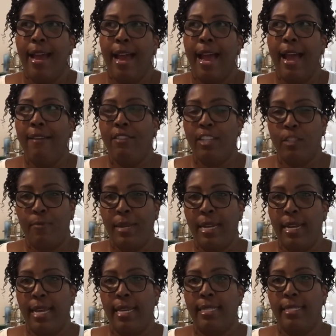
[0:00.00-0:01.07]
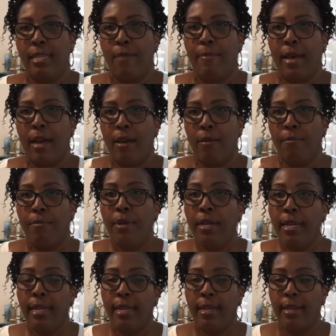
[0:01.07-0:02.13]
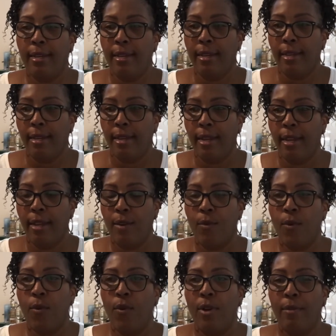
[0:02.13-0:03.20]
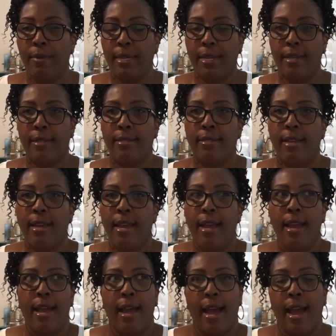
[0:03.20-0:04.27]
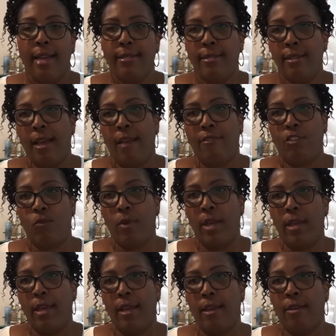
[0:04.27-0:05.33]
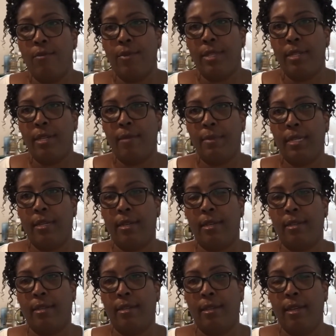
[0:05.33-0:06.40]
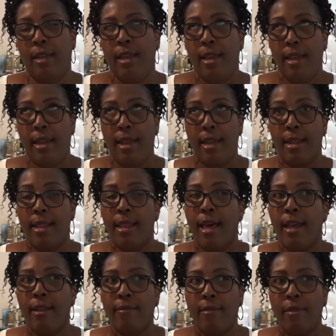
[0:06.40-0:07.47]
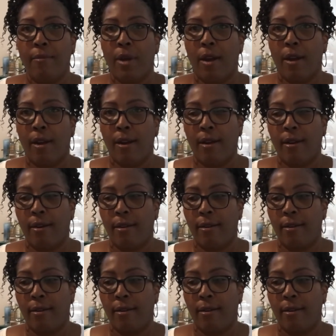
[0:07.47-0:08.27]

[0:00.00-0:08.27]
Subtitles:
I've just been lazy about putting it on because I still have swell hell with the tummy tuck. And a lot of them are,